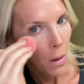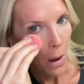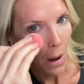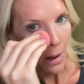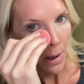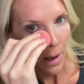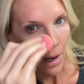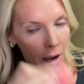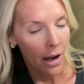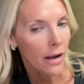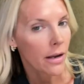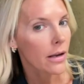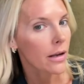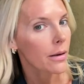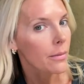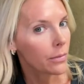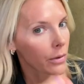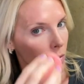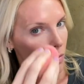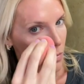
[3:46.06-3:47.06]
And I
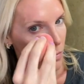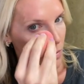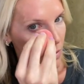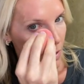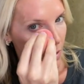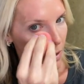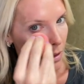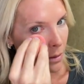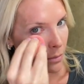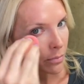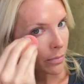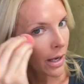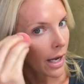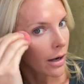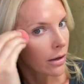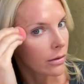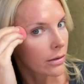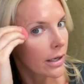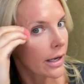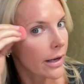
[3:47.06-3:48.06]
am using
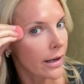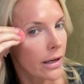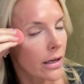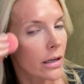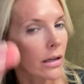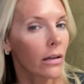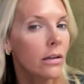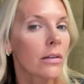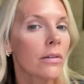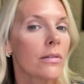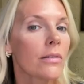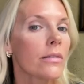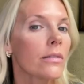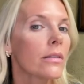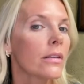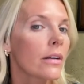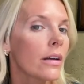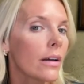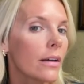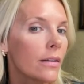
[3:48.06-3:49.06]
Pound Cake as
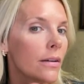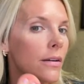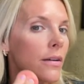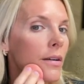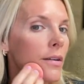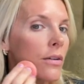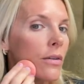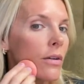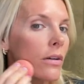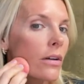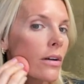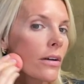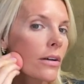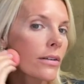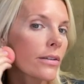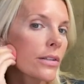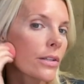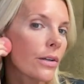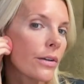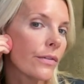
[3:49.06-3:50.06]
the color, and you can
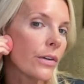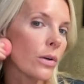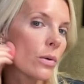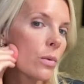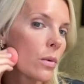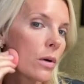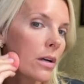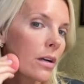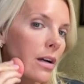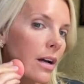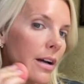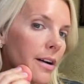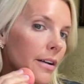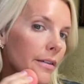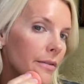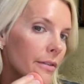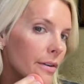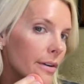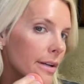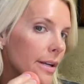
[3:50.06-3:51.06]
also, if you want to kind
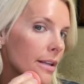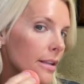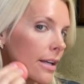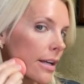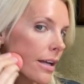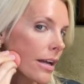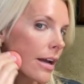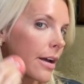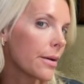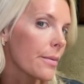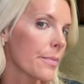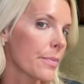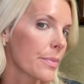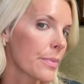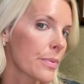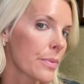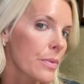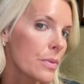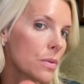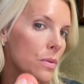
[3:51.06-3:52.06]
of create like a
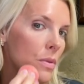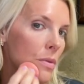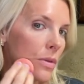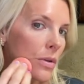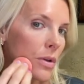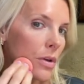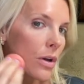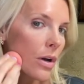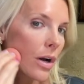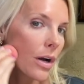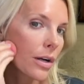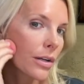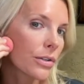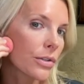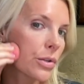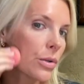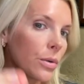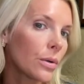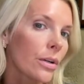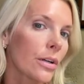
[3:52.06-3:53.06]

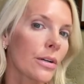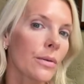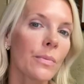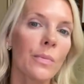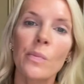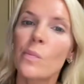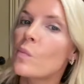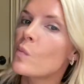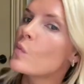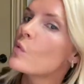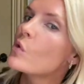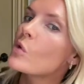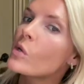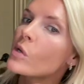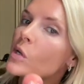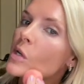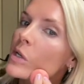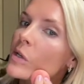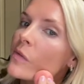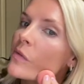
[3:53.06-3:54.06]
contour, you
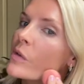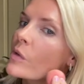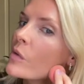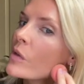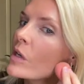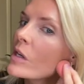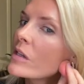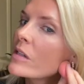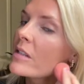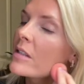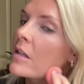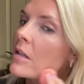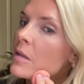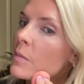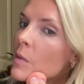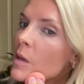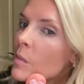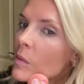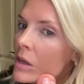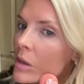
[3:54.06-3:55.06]
can kind of do this. Yes,
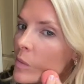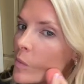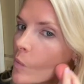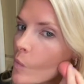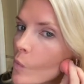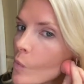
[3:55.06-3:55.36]
baby.